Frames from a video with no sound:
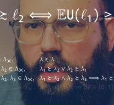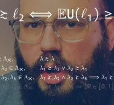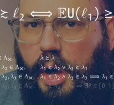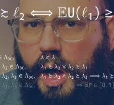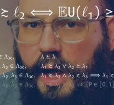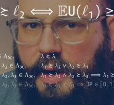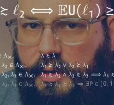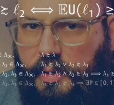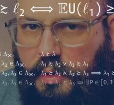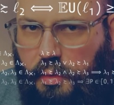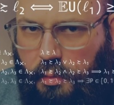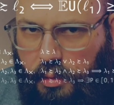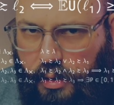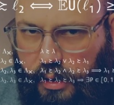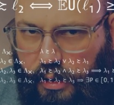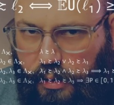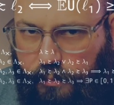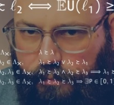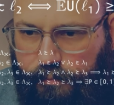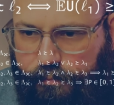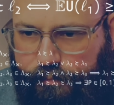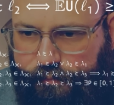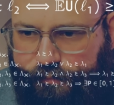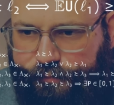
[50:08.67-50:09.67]

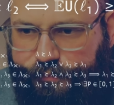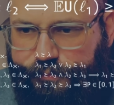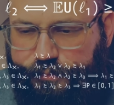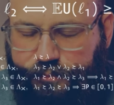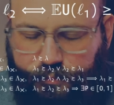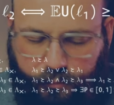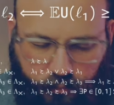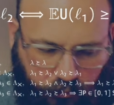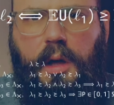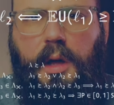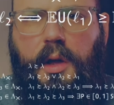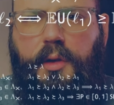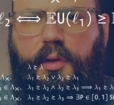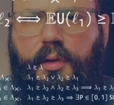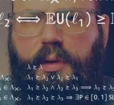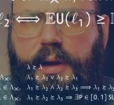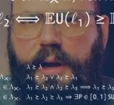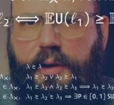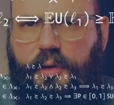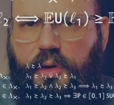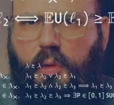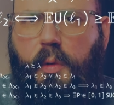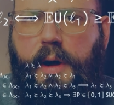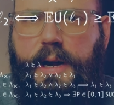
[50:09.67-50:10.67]
continuity. So
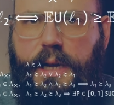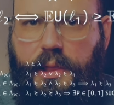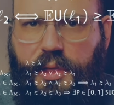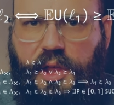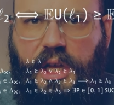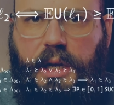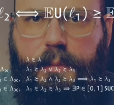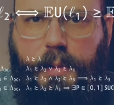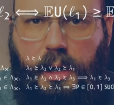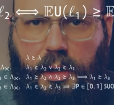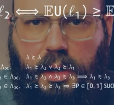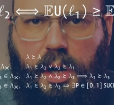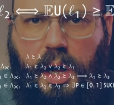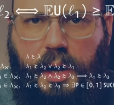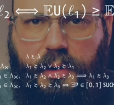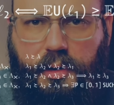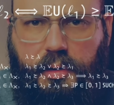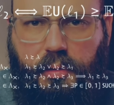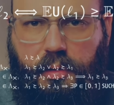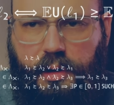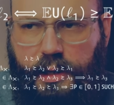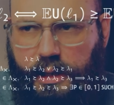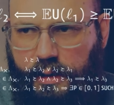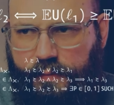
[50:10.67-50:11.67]
here's a way to think about
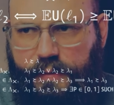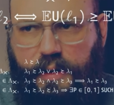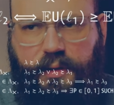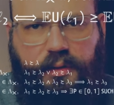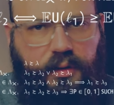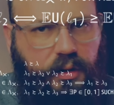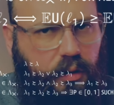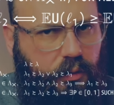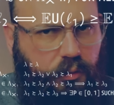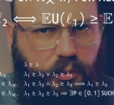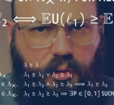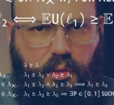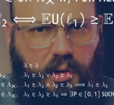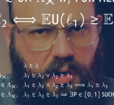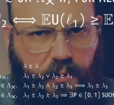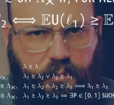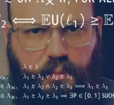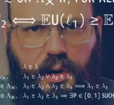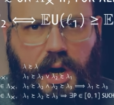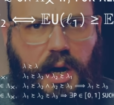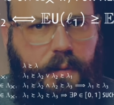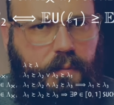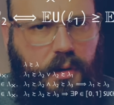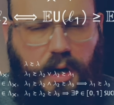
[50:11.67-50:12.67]
continuity that's in sort of
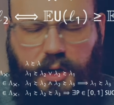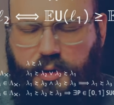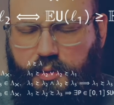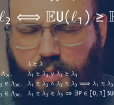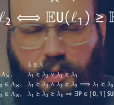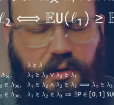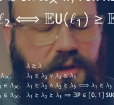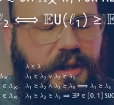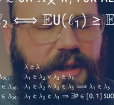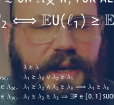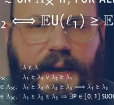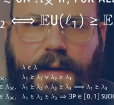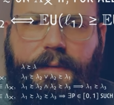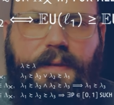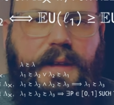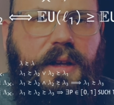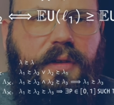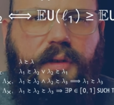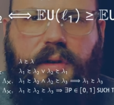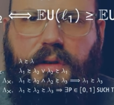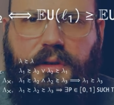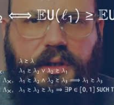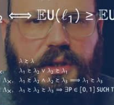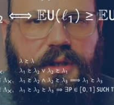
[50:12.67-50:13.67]
broad brushstrokes. Again,
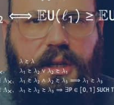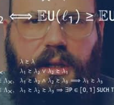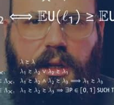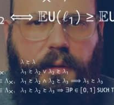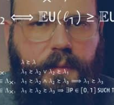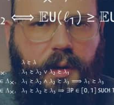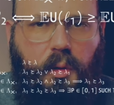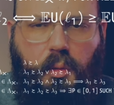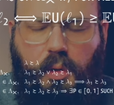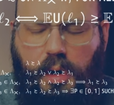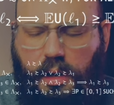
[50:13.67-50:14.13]
these are just a little bit